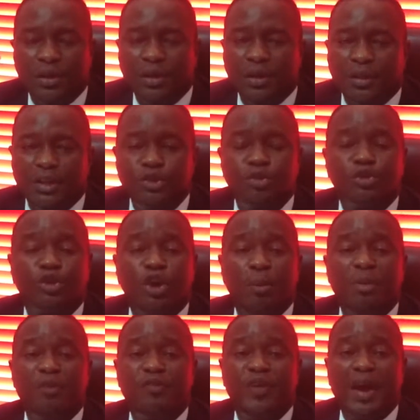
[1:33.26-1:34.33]
This will come
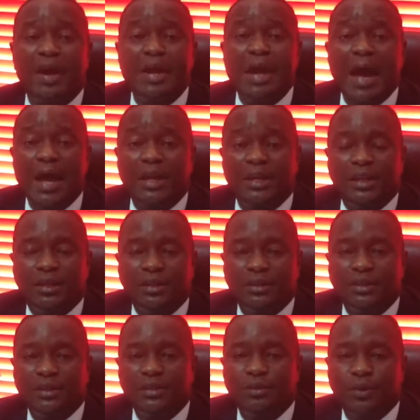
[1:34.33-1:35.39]
in very handy
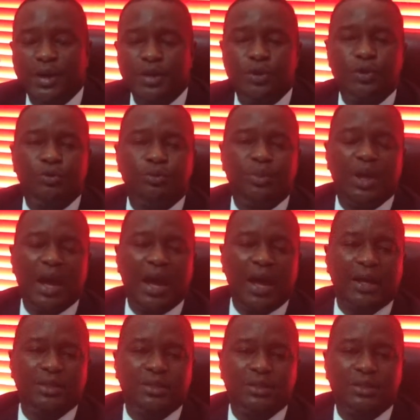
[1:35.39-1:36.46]
when you will be
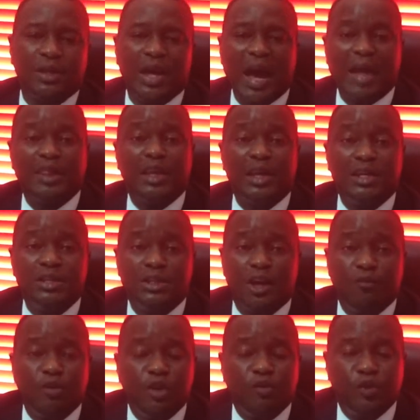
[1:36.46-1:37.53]
asked at the
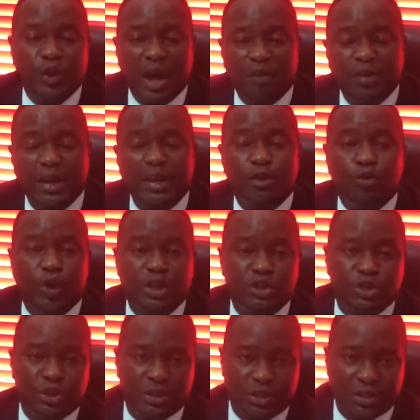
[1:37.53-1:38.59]
interview if you have any
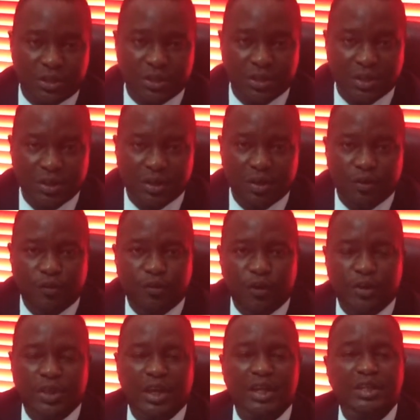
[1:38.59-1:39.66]
questions
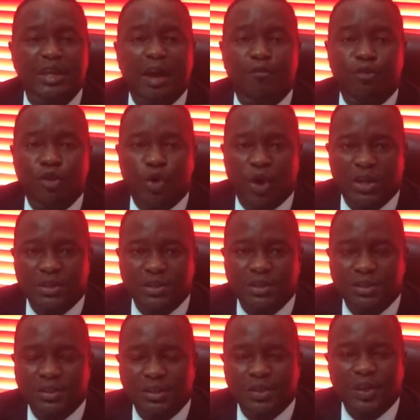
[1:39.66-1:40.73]
for the interviewers.
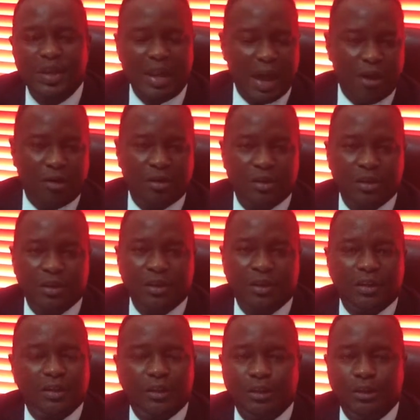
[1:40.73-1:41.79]
Now,
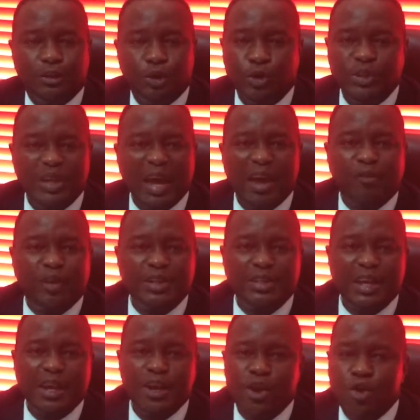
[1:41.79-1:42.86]
don't ever
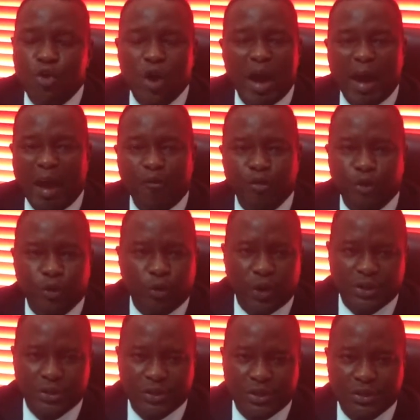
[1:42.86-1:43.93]
say, no, I have no
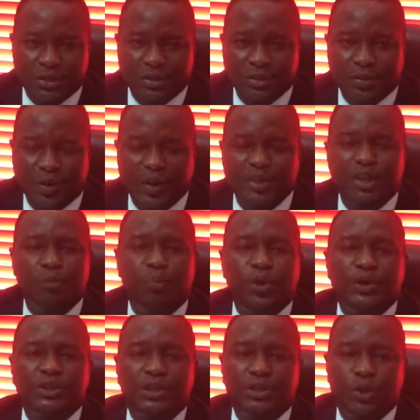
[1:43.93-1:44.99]
questions. It's
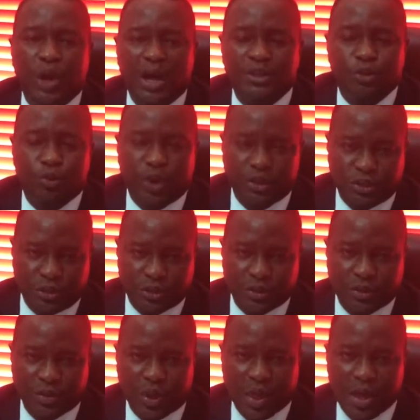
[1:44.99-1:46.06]
important you ask
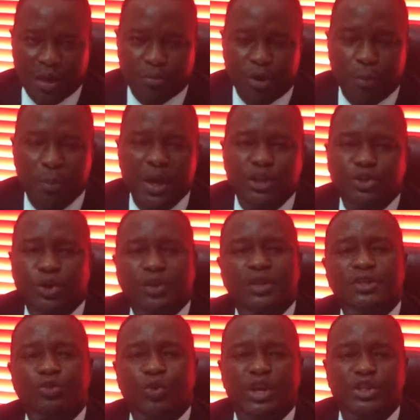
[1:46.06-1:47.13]
questions, but make sure
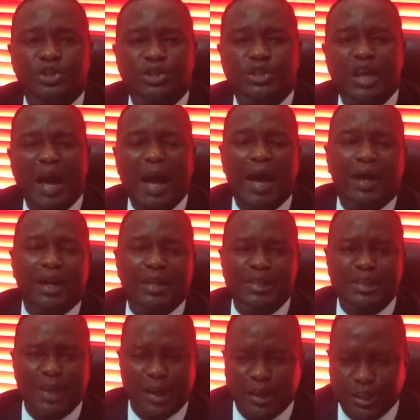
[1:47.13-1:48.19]
these questions are
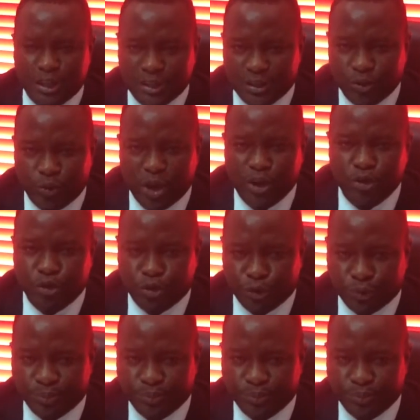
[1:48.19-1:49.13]
intelligent when you do.